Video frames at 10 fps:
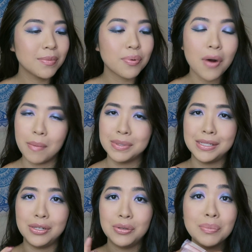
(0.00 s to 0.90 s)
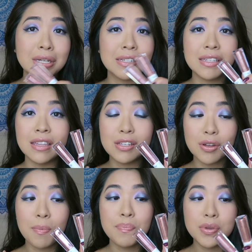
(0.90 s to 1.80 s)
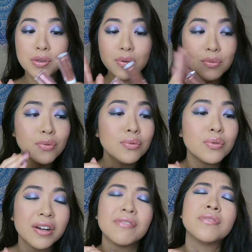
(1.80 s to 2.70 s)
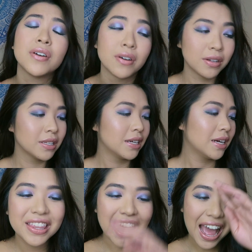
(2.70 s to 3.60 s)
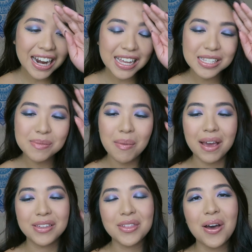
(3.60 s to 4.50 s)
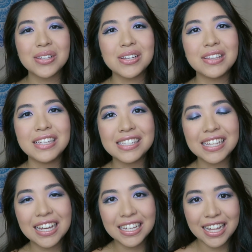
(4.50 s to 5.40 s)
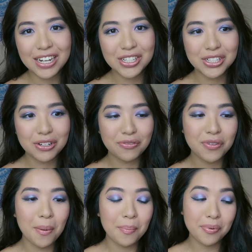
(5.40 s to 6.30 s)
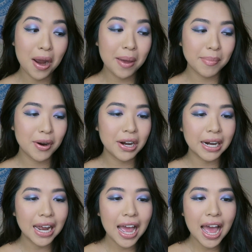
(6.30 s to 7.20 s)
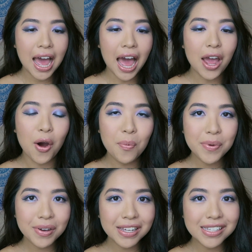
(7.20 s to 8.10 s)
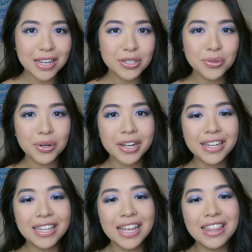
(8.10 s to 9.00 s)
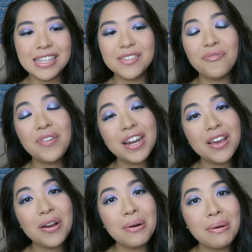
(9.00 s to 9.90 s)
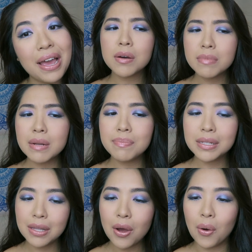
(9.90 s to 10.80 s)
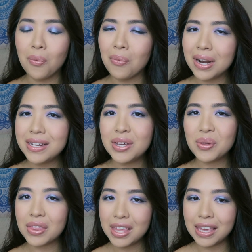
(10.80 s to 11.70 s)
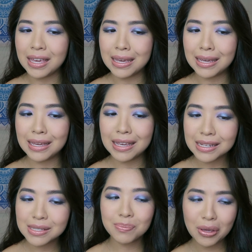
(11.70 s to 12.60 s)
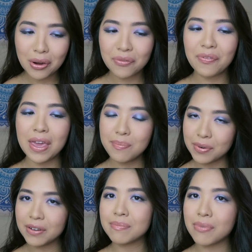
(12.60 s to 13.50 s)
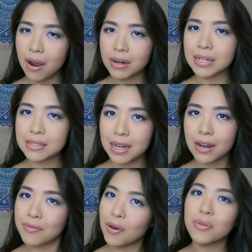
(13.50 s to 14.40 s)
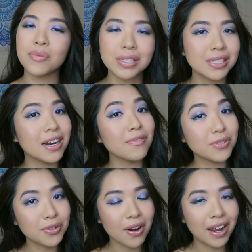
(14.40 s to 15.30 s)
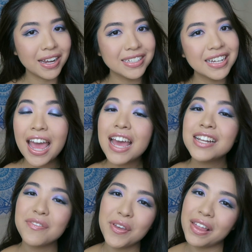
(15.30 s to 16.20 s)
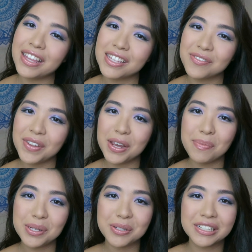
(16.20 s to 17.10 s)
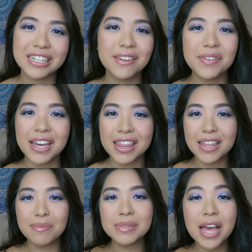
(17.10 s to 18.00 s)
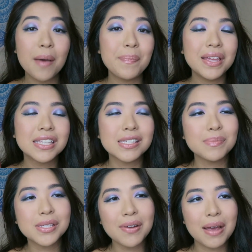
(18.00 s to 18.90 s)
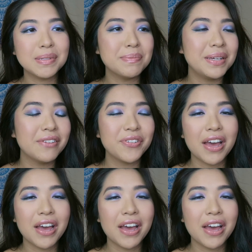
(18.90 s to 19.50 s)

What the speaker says: props to you because these are beautiful. That is my thoughts on this collection from Primark. I hope you guys enjoyed this video. Comment below what you think is your favorite product out of all the ones that I've tried. And if you like this video, be sure to give it a thumbs up and subscribe to me if